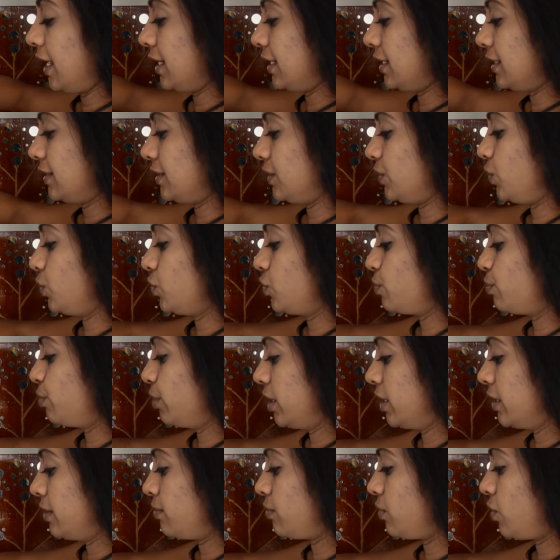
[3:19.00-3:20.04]
It's nose
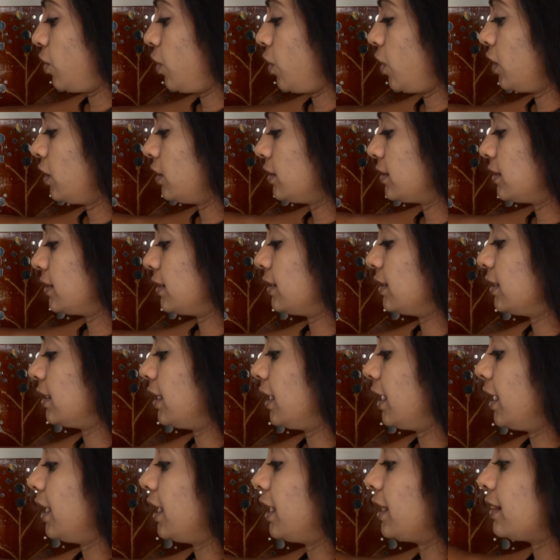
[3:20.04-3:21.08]
pin box.
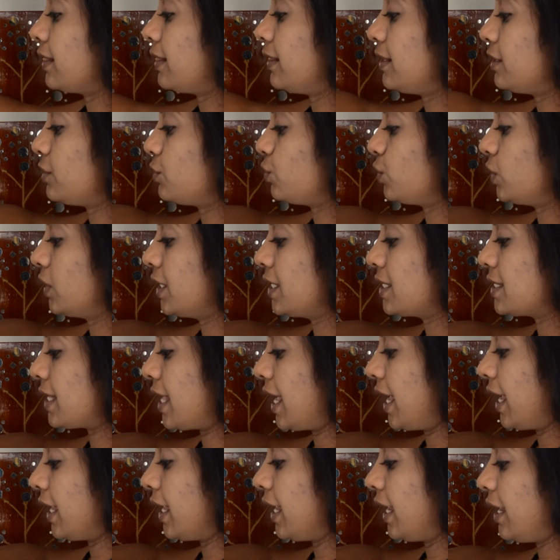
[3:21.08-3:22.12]
This one is
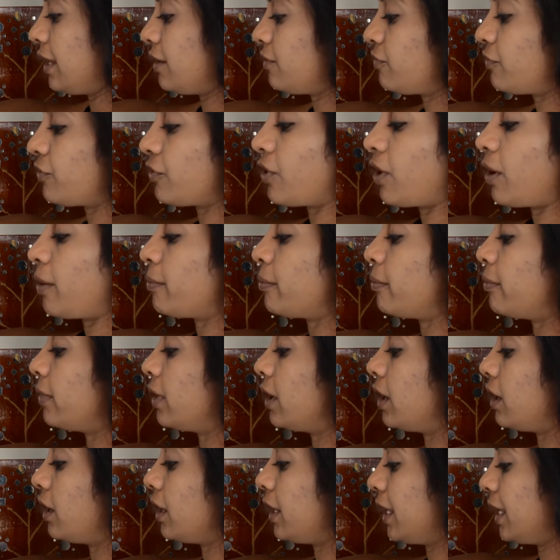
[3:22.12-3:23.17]
again from
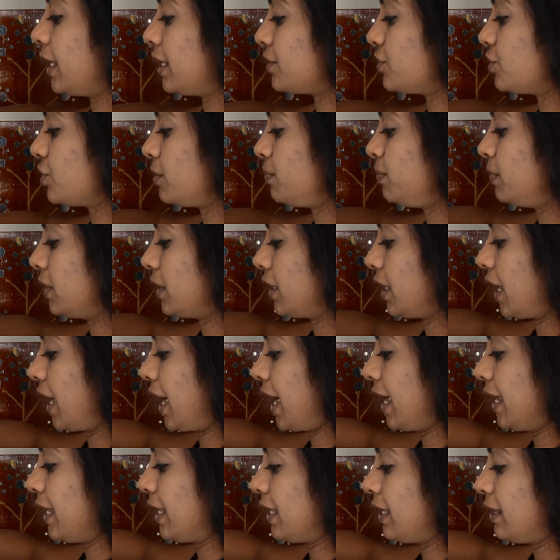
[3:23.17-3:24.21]
Egypt.
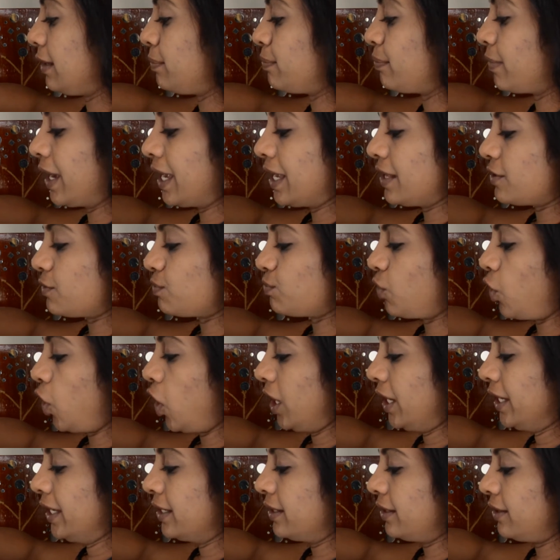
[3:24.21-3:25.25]
I keep my
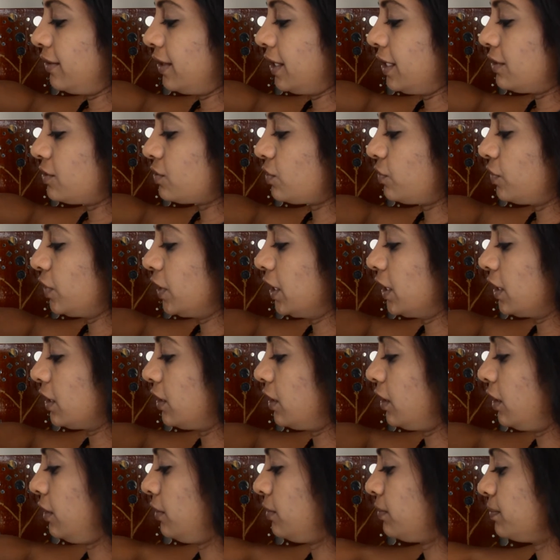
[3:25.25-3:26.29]
small earrings over
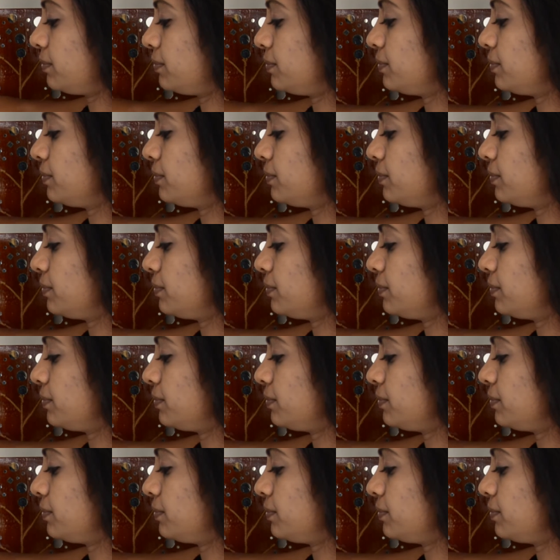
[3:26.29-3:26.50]
here.